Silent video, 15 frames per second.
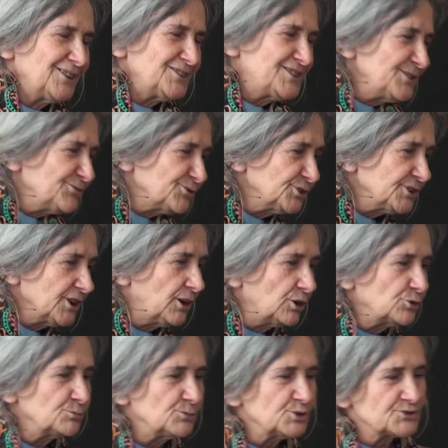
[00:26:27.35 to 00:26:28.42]
different
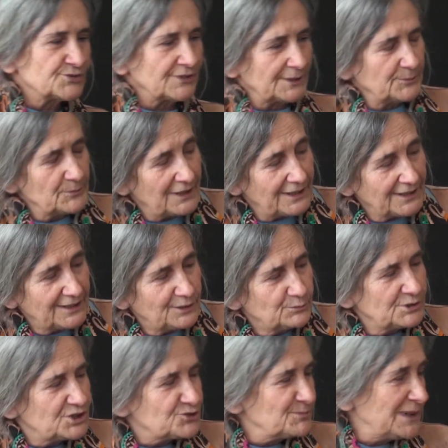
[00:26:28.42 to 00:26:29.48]
arguments than
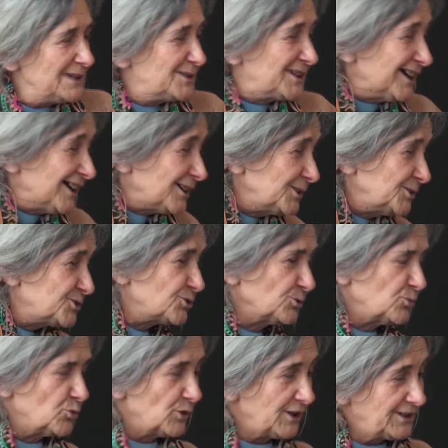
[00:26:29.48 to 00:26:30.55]
mine, which may carry
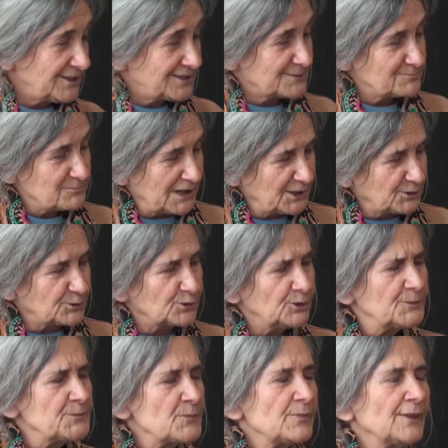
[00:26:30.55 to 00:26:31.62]
some weight, I don't
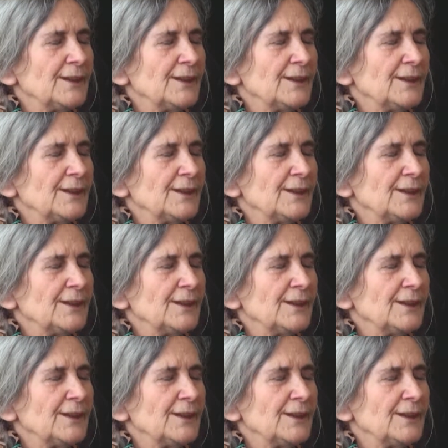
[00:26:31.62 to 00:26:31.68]
know,